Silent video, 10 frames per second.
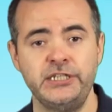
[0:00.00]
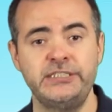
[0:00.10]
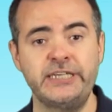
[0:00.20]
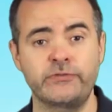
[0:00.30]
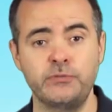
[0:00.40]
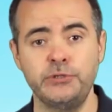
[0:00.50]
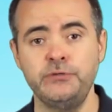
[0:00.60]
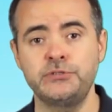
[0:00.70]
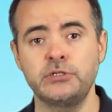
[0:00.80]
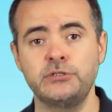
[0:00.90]
Several
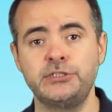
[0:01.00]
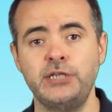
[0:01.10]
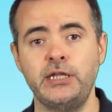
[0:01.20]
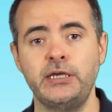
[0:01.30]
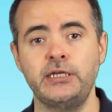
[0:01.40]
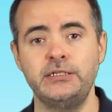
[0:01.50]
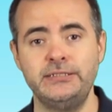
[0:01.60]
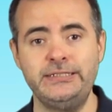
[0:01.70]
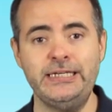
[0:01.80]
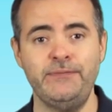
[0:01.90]
booths are selling
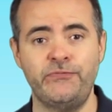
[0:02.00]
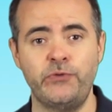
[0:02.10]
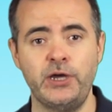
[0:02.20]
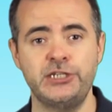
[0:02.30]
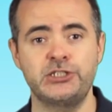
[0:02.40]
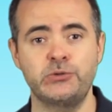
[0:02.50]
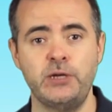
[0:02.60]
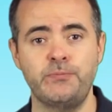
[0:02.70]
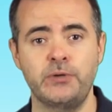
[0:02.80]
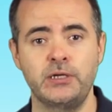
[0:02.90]
deep fried
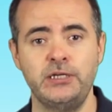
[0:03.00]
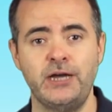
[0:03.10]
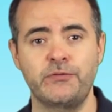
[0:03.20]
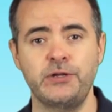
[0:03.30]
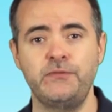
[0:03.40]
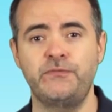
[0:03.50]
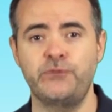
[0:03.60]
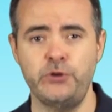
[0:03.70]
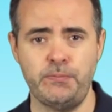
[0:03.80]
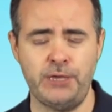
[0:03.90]
shrimp covered in
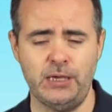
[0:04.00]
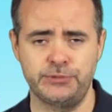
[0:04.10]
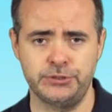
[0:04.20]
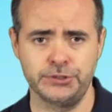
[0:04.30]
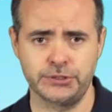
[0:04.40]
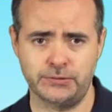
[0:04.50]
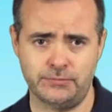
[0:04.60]
fruity pebbles.